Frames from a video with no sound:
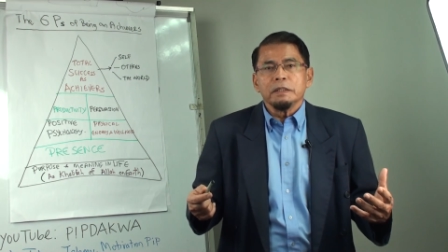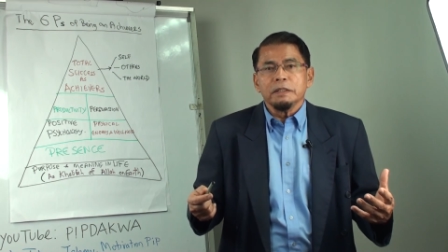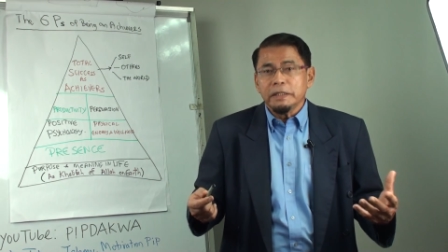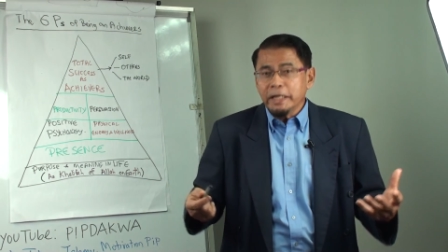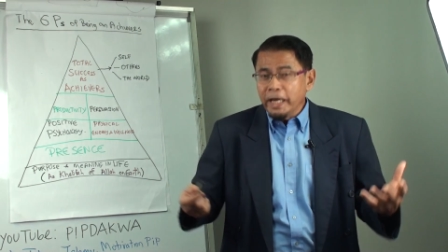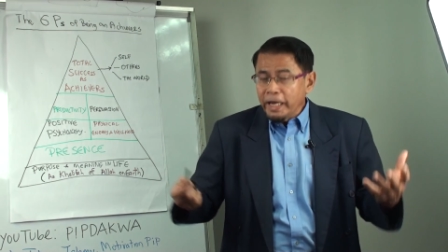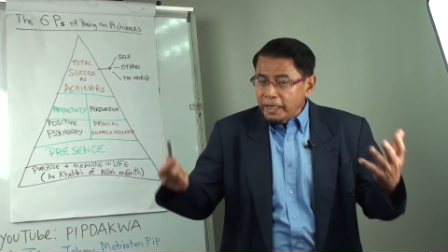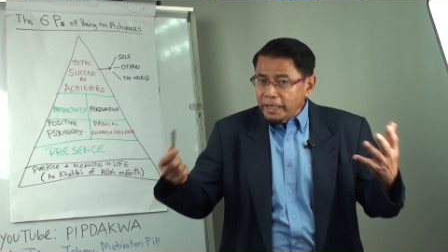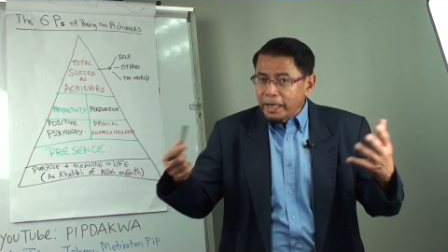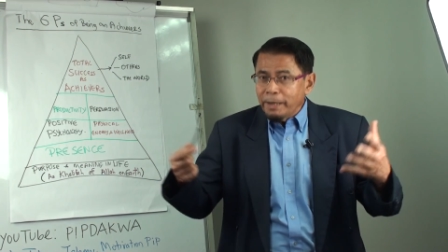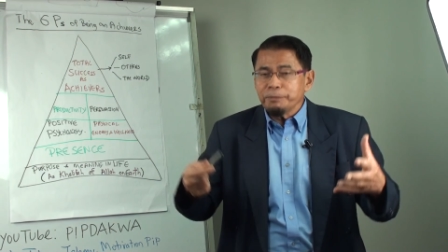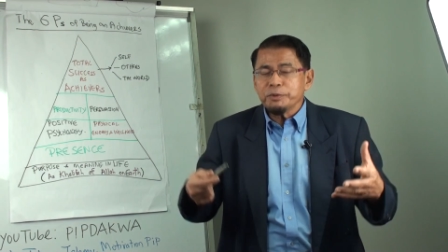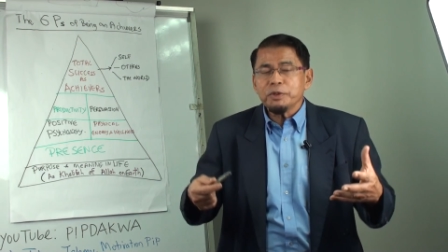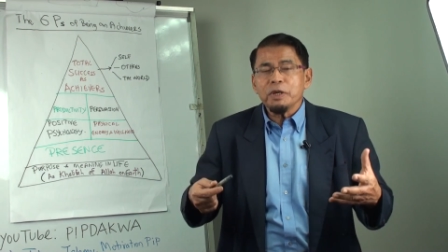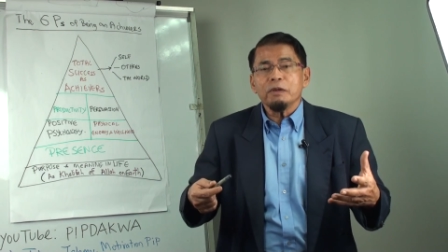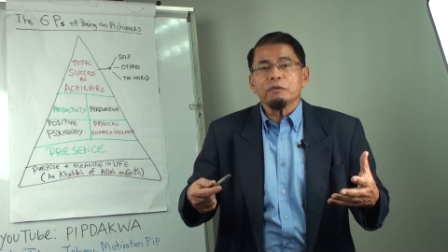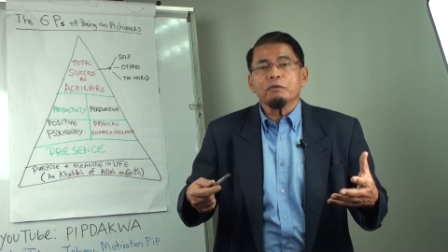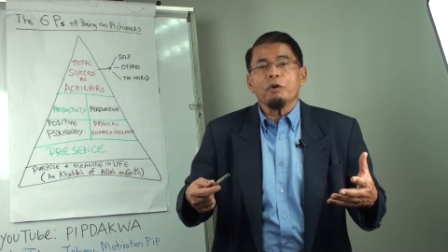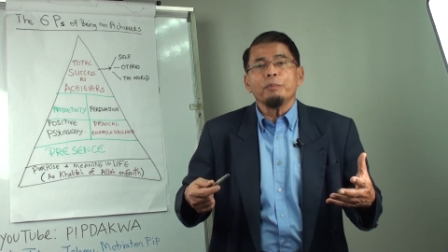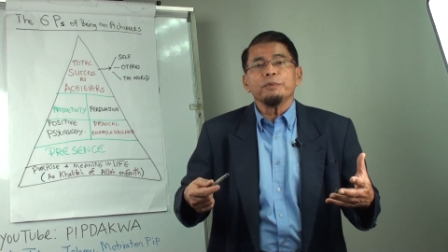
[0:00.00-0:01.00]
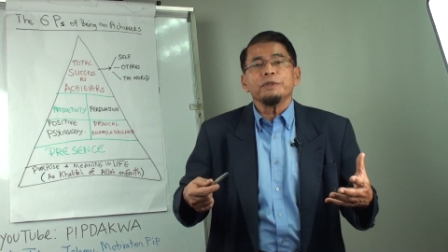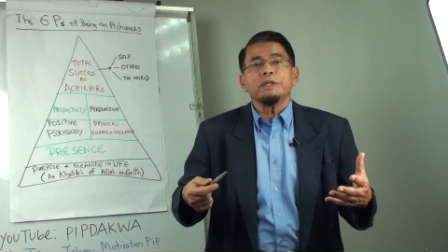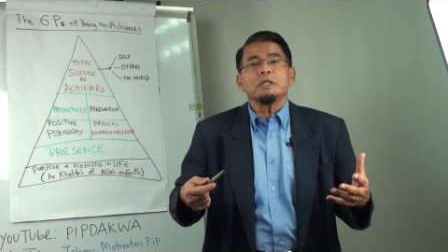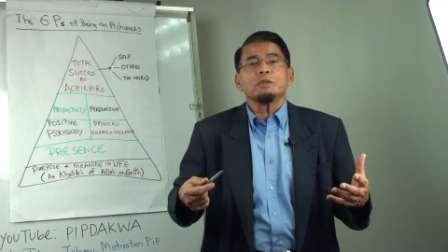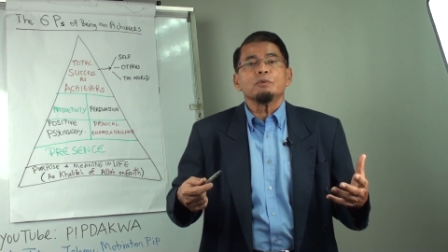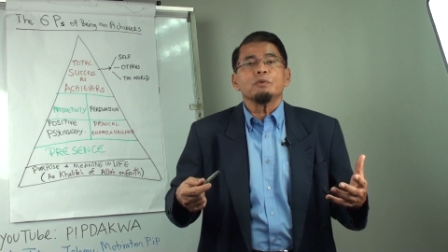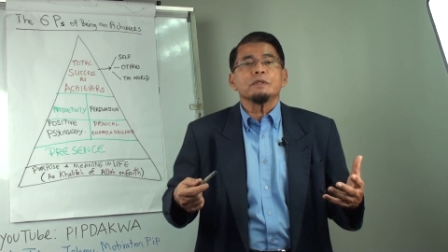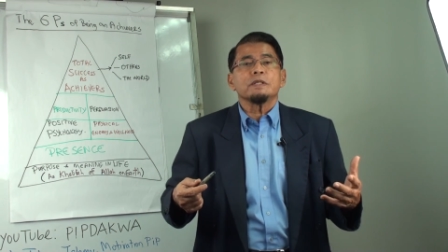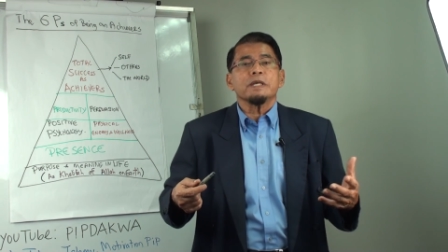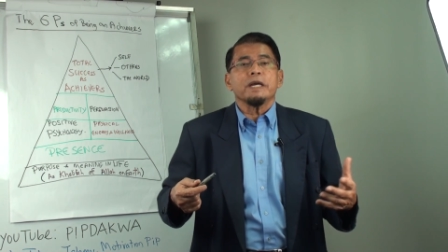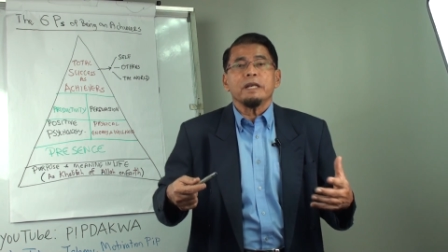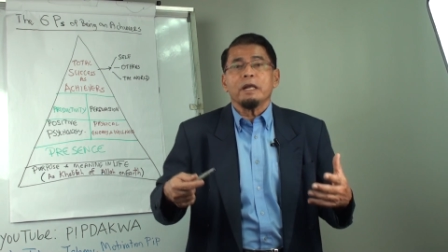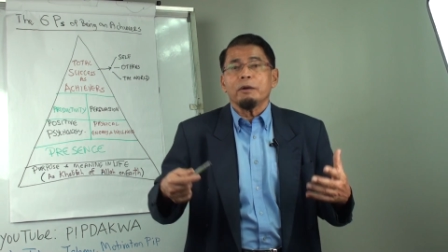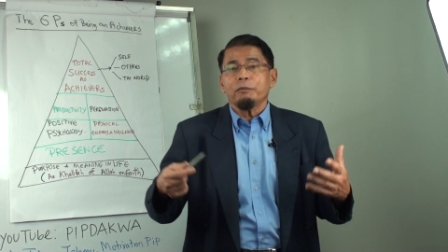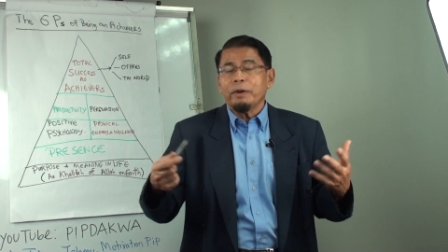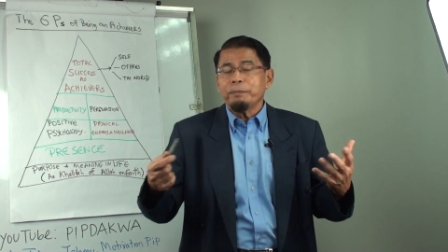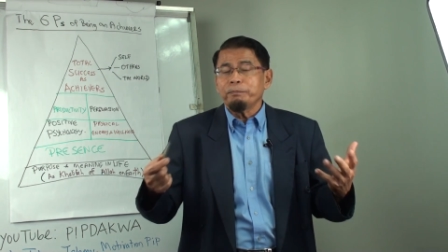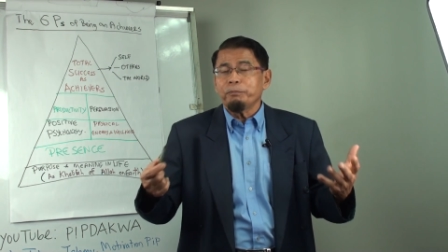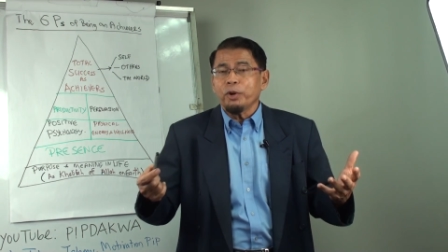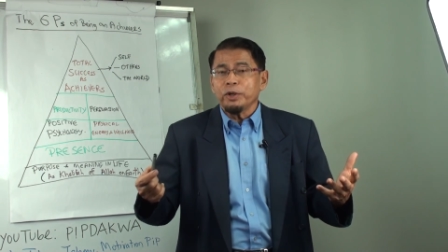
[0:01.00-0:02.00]
They themselves committing suicide at
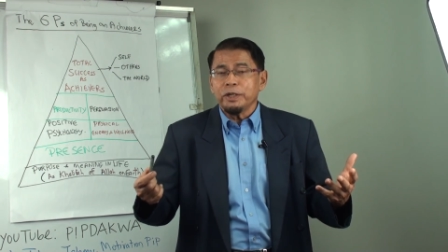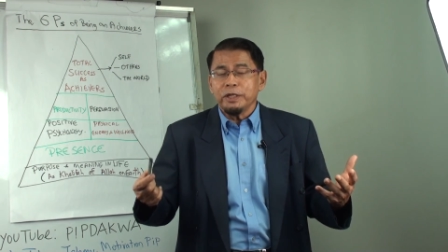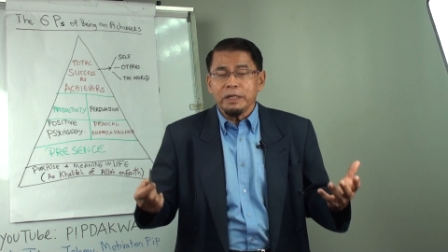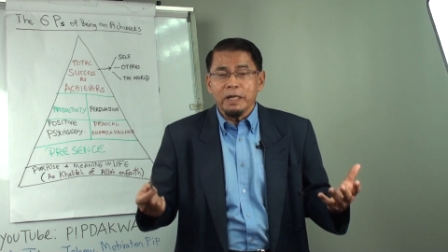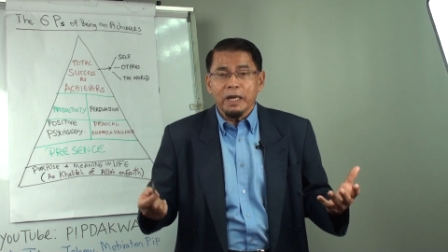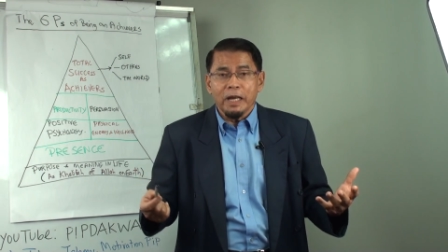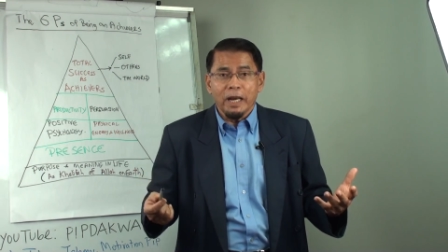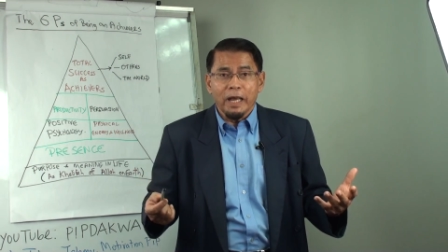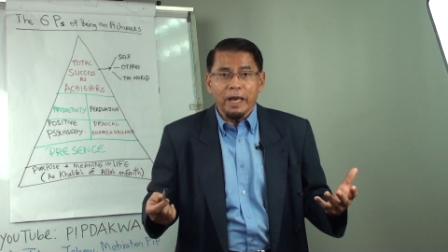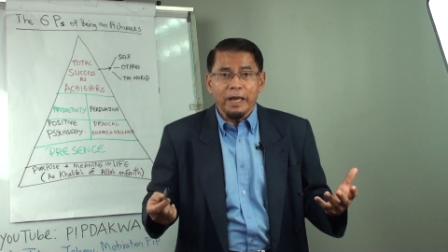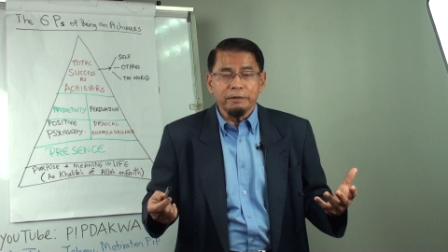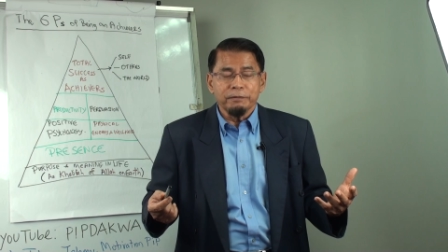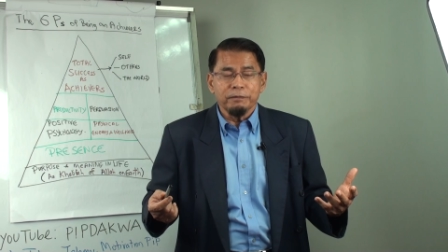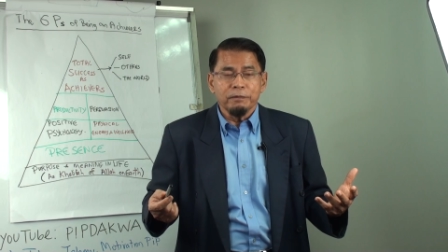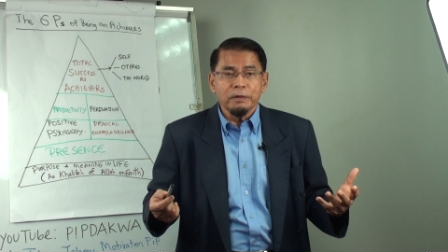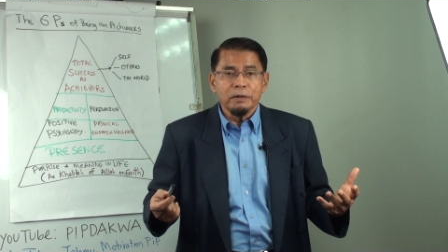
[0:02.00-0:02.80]
one point in their life.